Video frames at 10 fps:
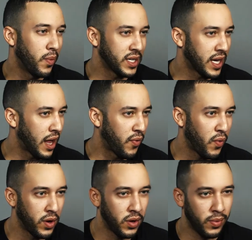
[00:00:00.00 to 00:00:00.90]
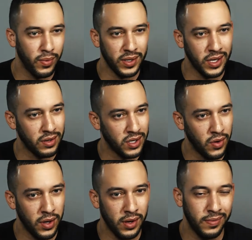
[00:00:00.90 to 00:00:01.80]
went to California. We went to
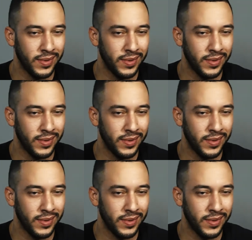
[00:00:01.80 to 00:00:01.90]
Arizona.